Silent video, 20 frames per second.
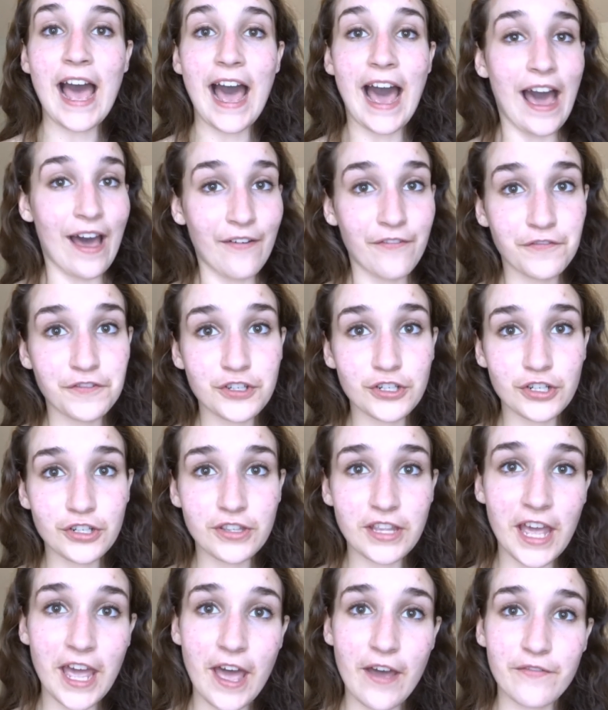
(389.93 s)

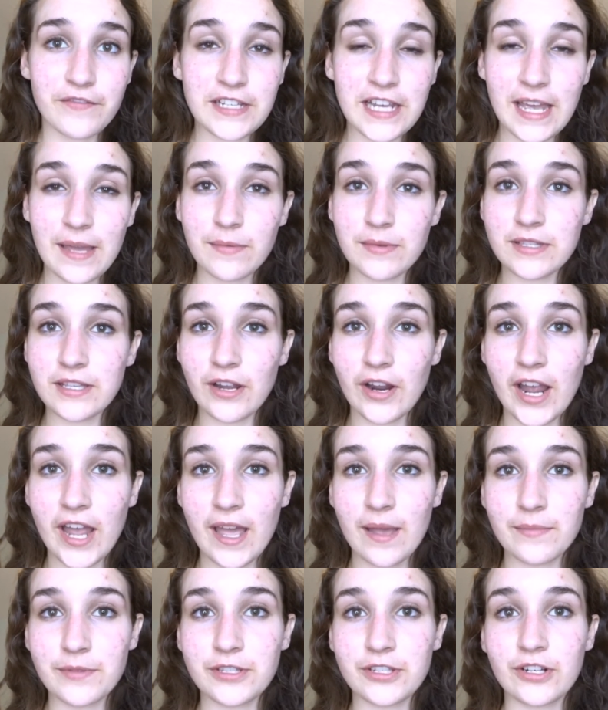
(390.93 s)
after they have tamed their
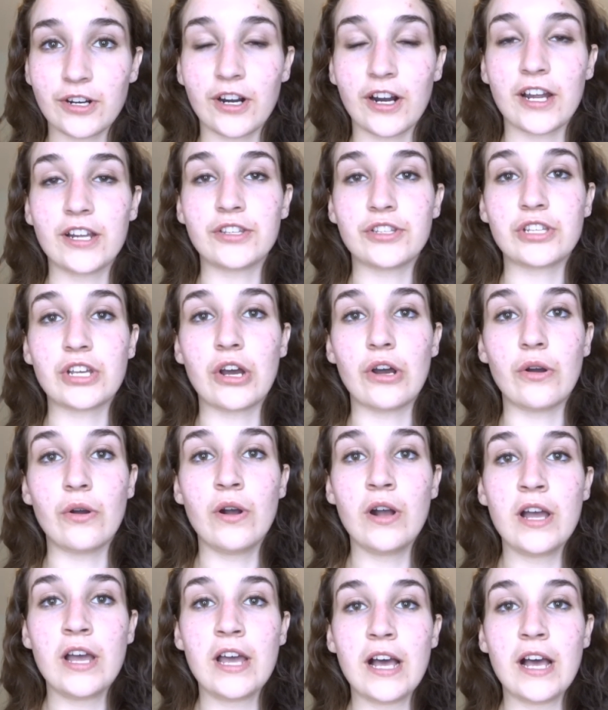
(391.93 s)
hamster and so